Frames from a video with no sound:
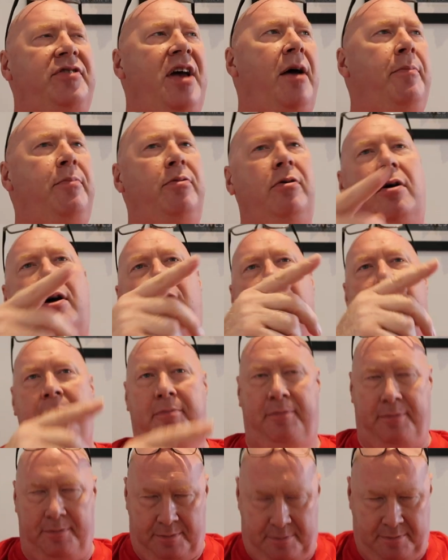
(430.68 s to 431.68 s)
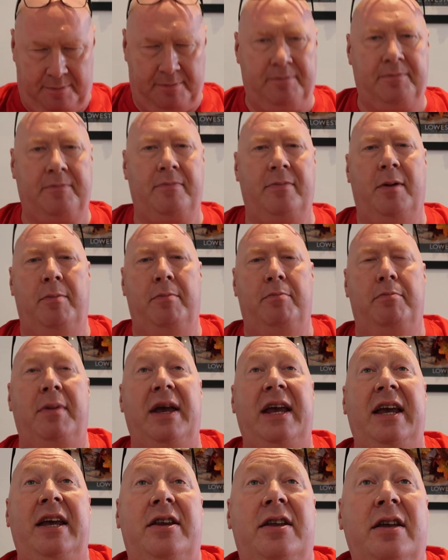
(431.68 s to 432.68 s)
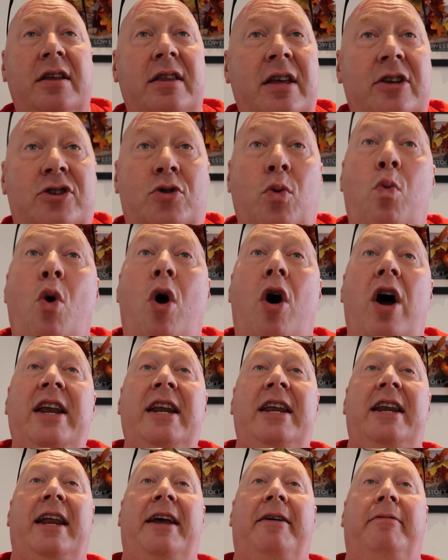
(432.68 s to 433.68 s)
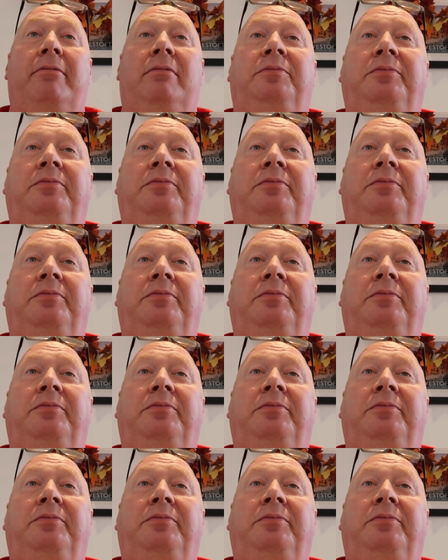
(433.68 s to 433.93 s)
Deborah Mead. That's a wine, isn't it?